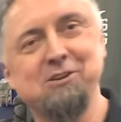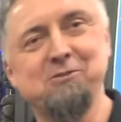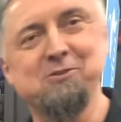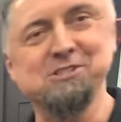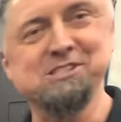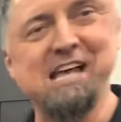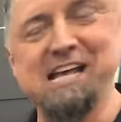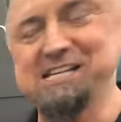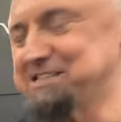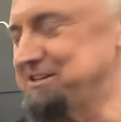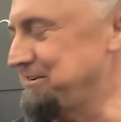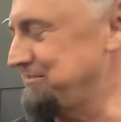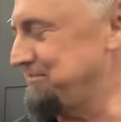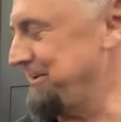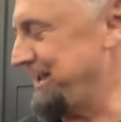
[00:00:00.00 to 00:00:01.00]
for
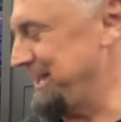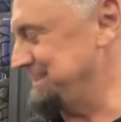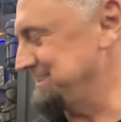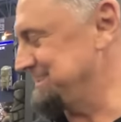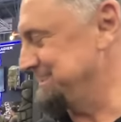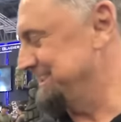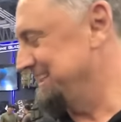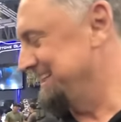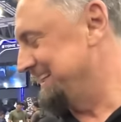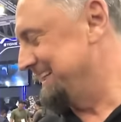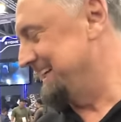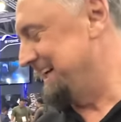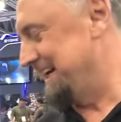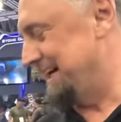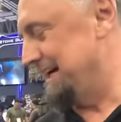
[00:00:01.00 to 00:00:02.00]
ZASTAVA fans.
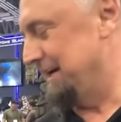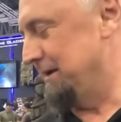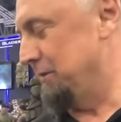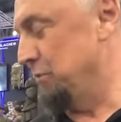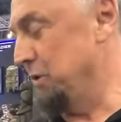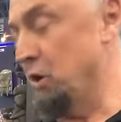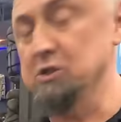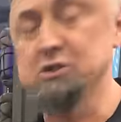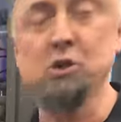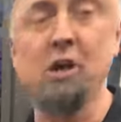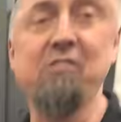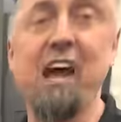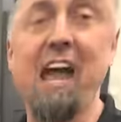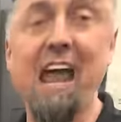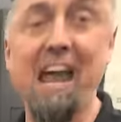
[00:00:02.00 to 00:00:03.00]
We also
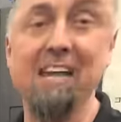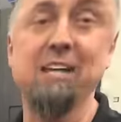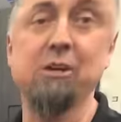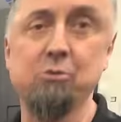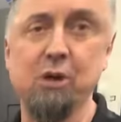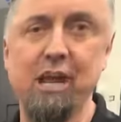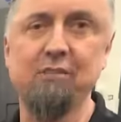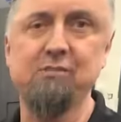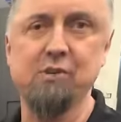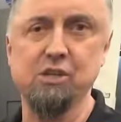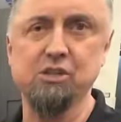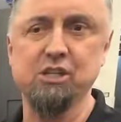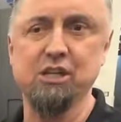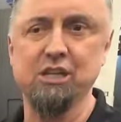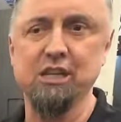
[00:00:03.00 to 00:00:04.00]
have a hand engraved
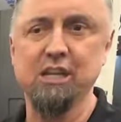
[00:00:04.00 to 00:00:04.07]
version